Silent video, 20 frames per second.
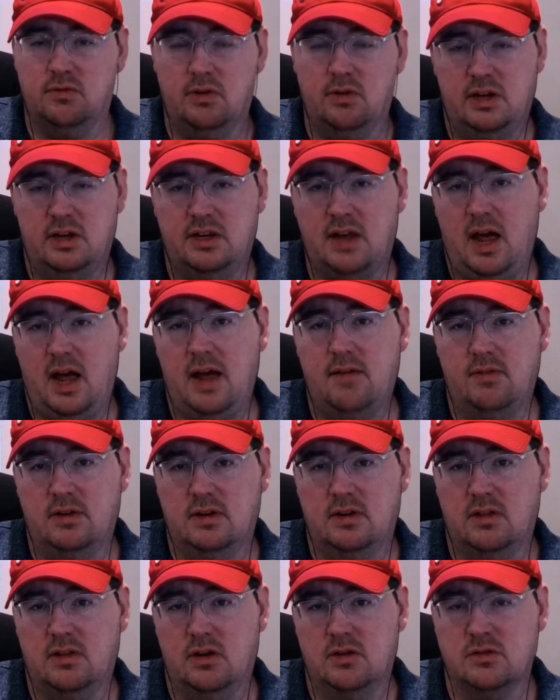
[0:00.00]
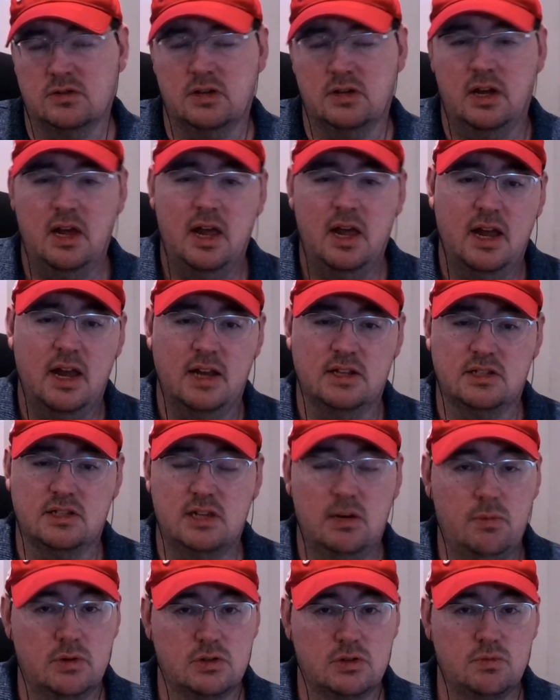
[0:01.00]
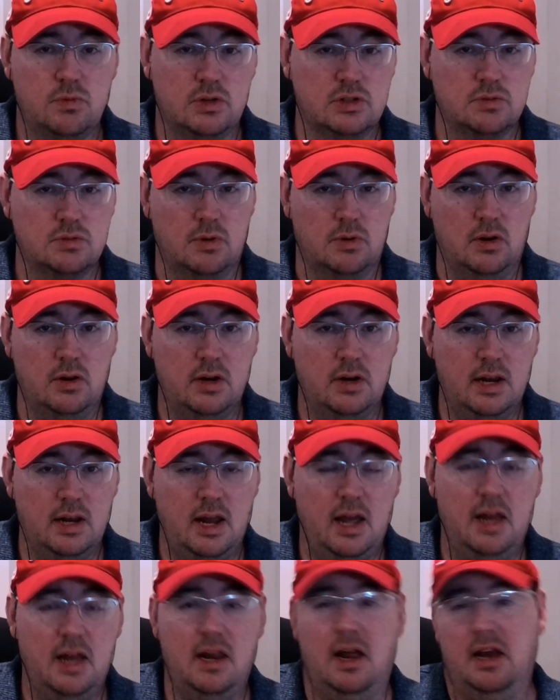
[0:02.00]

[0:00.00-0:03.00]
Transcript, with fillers: really dive into those and see which ones we're looking at.